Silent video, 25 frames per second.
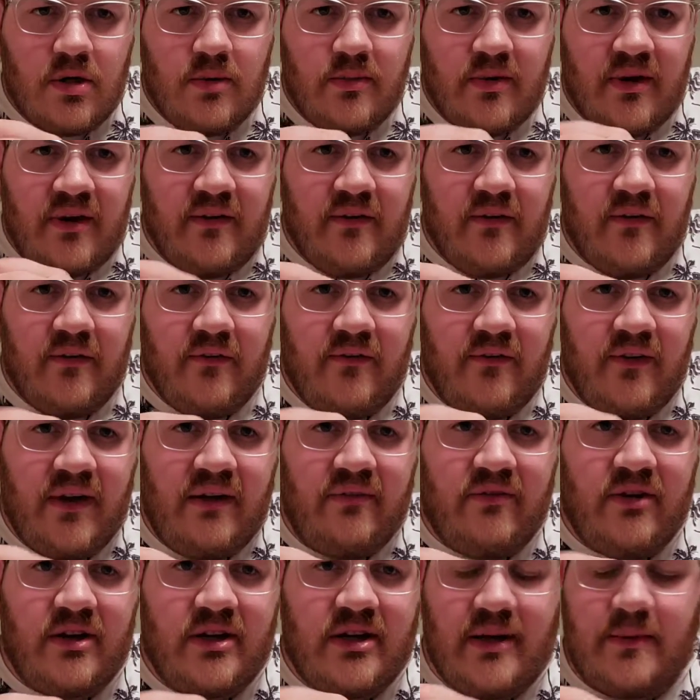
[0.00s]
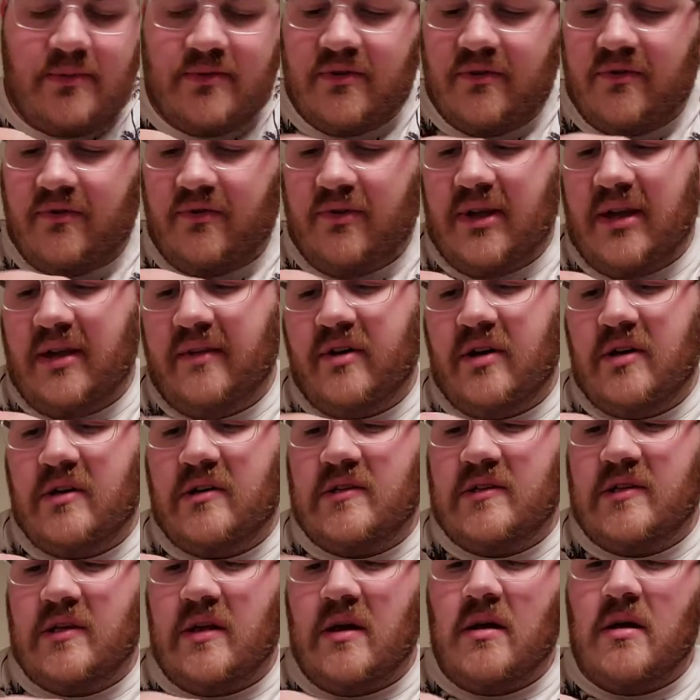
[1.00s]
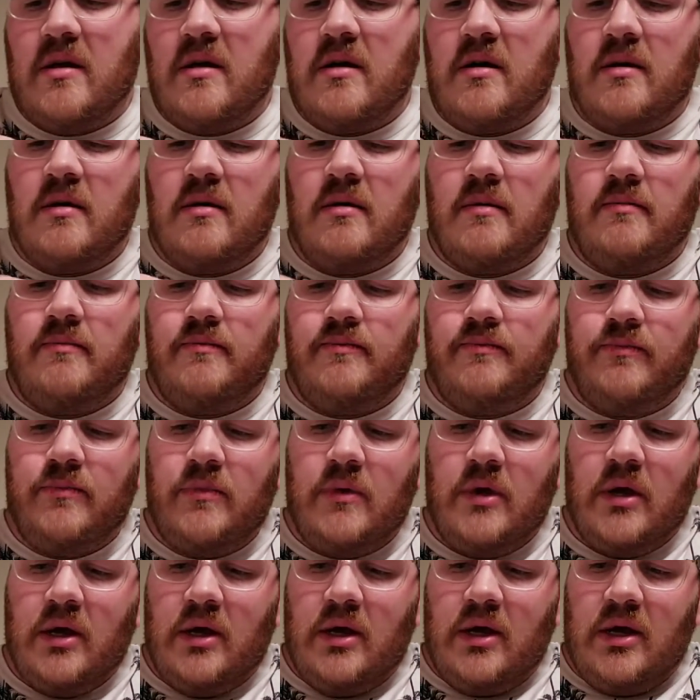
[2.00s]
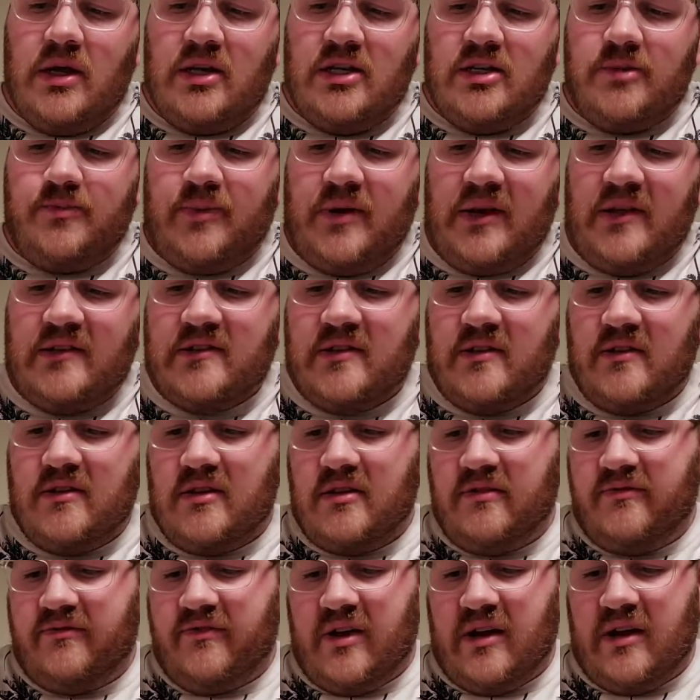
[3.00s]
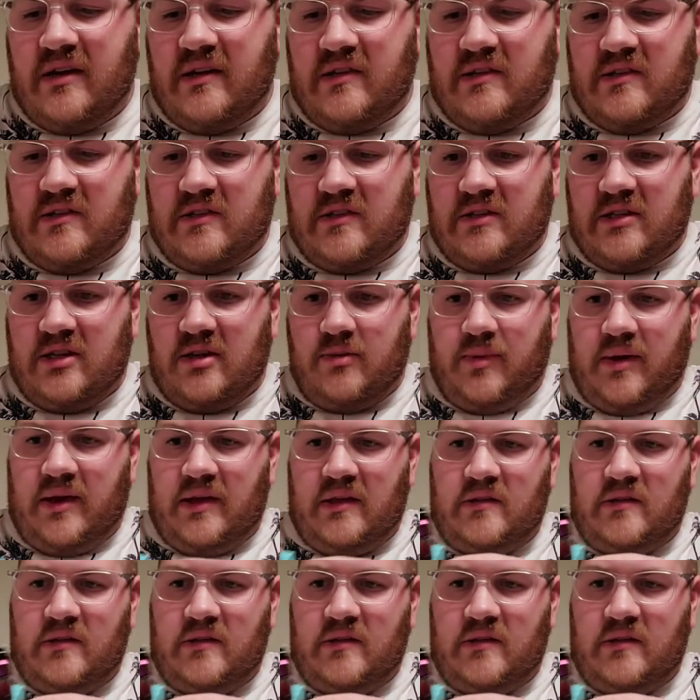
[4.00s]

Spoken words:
What are my favorite types of flavors? Depends on the device,